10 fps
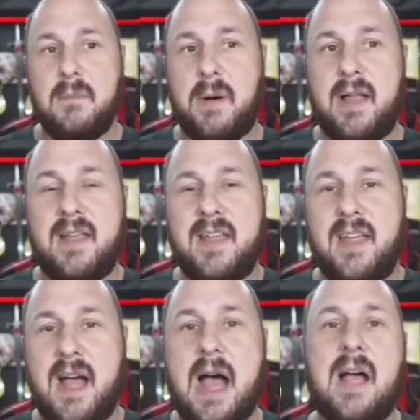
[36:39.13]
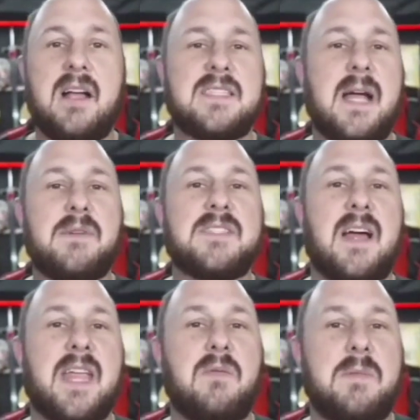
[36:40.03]
But a cyber
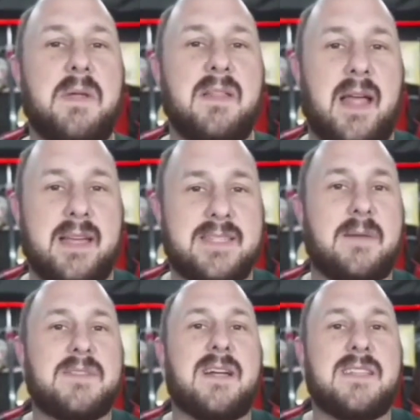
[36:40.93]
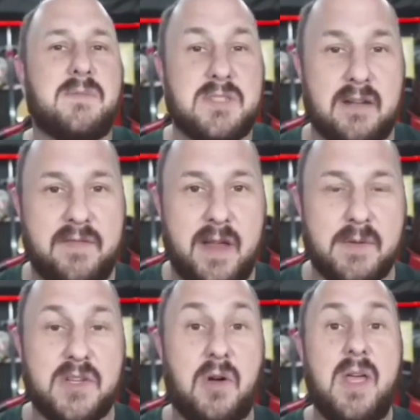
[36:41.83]
stalking would be like cyber stalking someone who's not
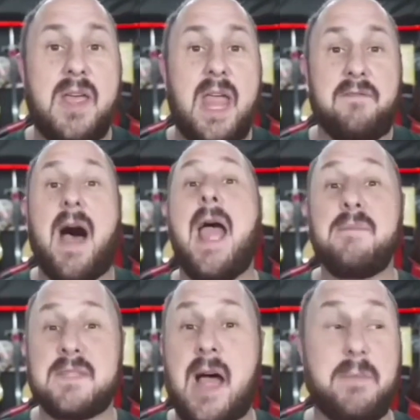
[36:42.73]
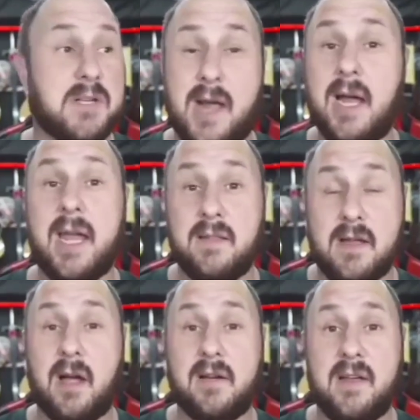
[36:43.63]
famous. So if I'm cyber stalking the
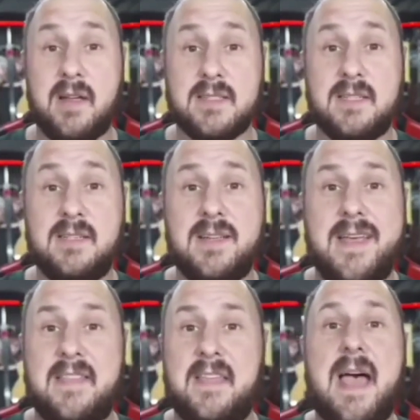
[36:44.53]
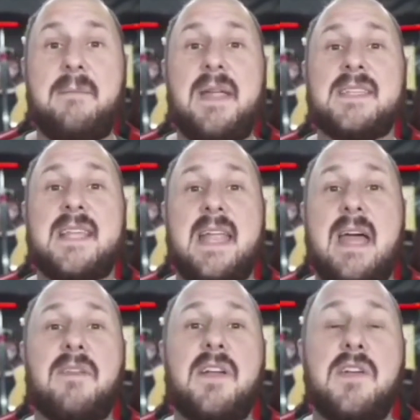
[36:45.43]
Doherty Dozen, then that means that
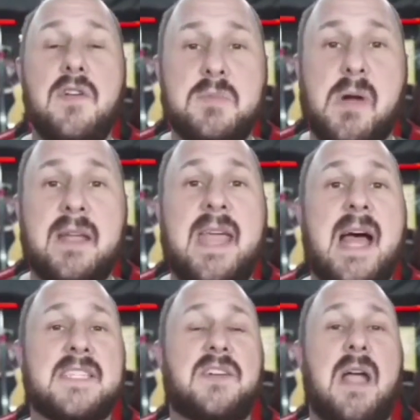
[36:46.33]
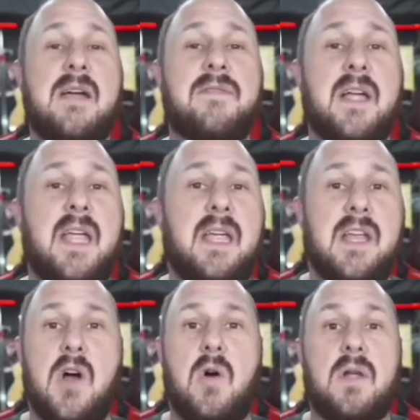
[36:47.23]
every news broadcast or every,
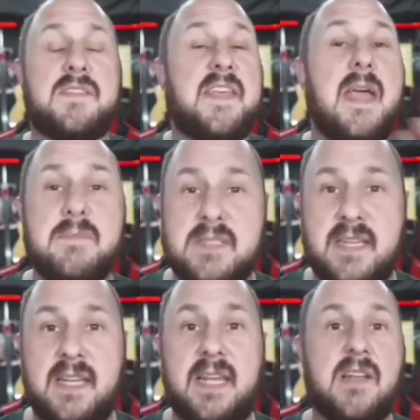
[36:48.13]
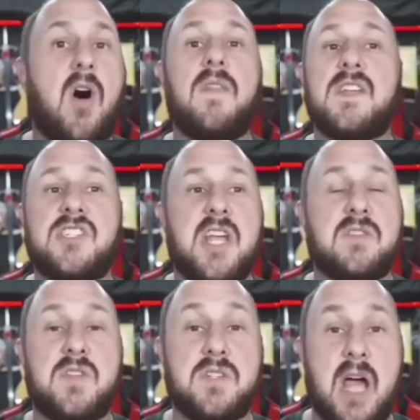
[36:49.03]
TMZ and all these
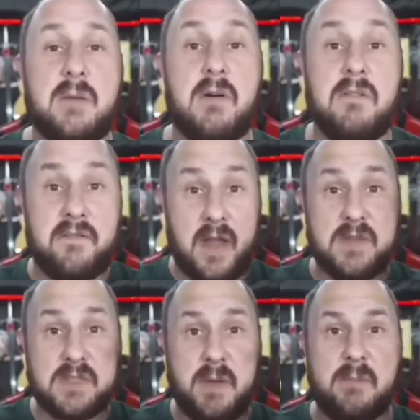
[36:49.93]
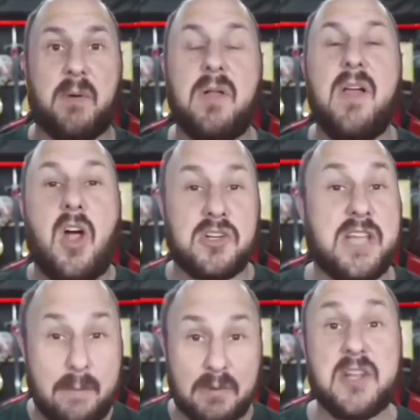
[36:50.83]
channels who talk about famous people are
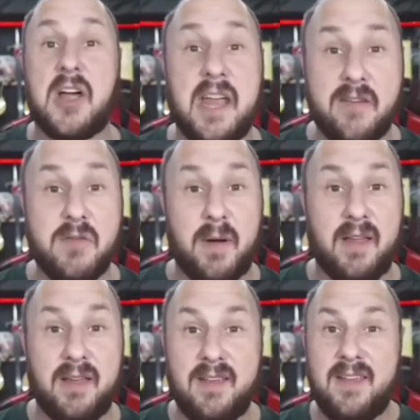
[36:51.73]
cyber stalking everybody.